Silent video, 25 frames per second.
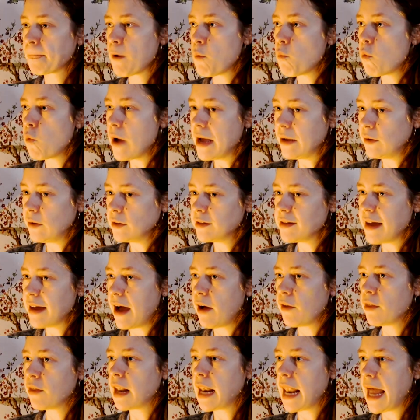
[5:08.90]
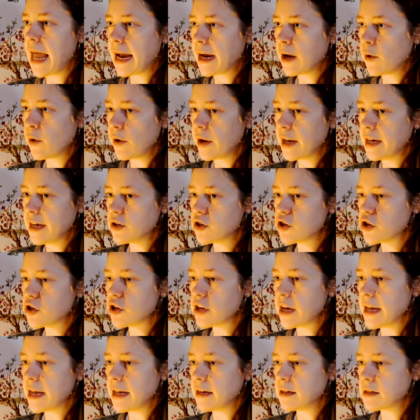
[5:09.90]
whittle down the language
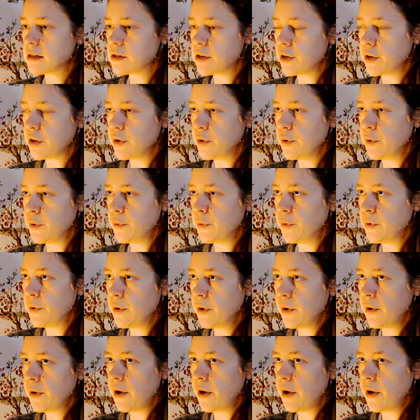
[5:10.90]
into